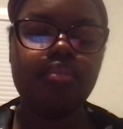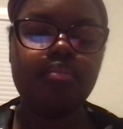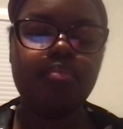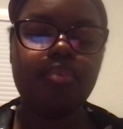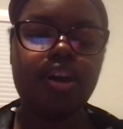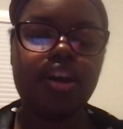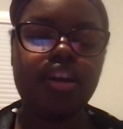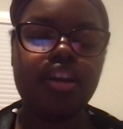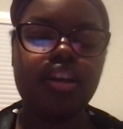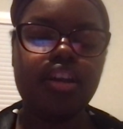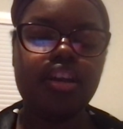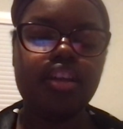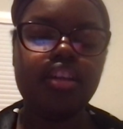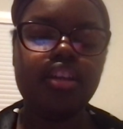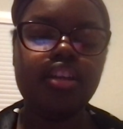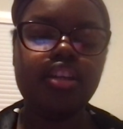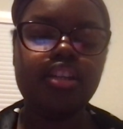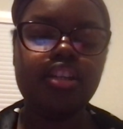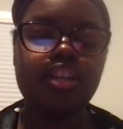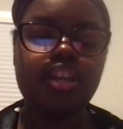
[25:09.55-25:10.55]
by
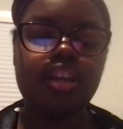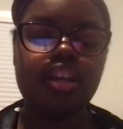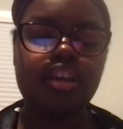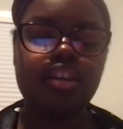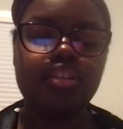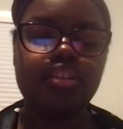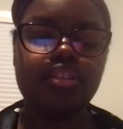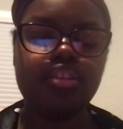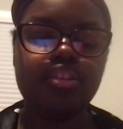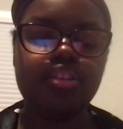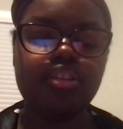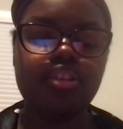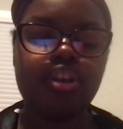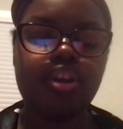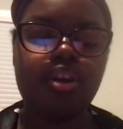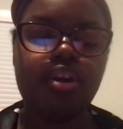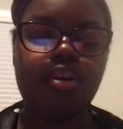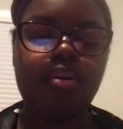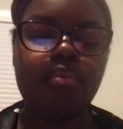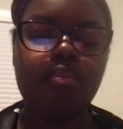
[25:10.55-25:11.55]
any chance,
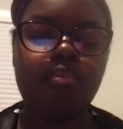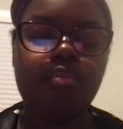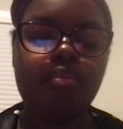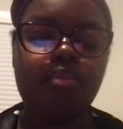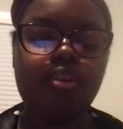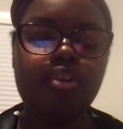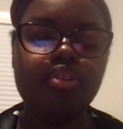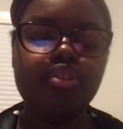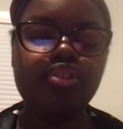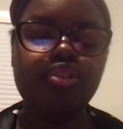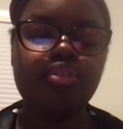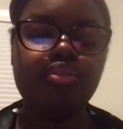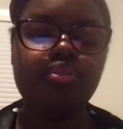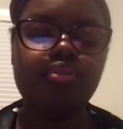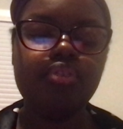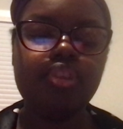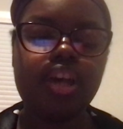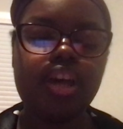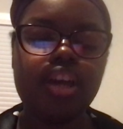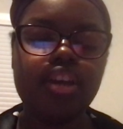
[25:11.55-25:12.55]
would you
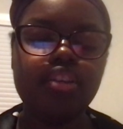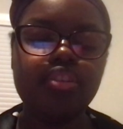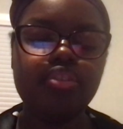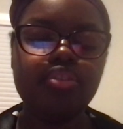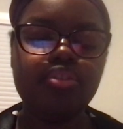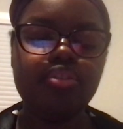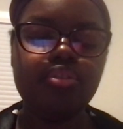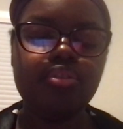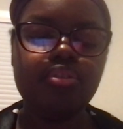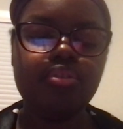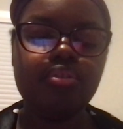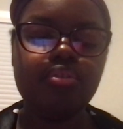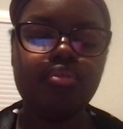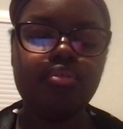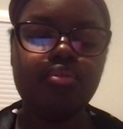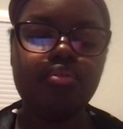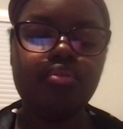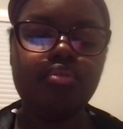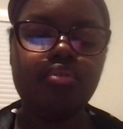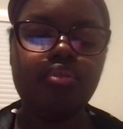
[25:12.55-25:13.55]
like
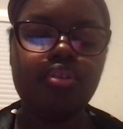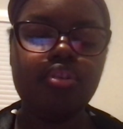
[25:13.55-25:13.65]
to